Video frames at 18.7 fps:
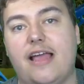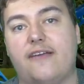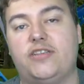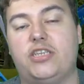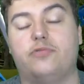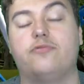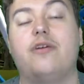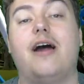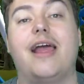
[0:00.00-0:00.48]

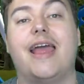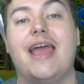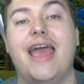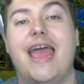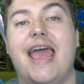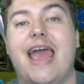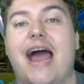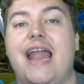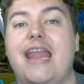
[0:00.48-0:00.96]
left to right,
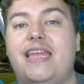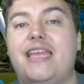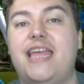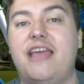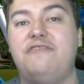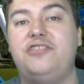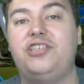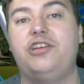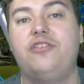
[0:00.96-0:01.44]
and it
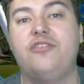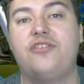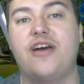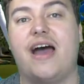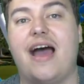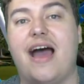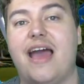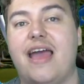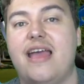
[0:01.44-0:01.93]
gives you
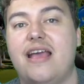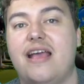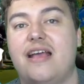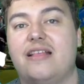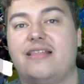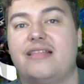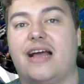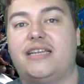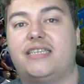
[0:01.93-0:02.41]
that
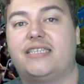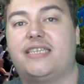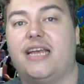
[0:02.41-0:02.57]
that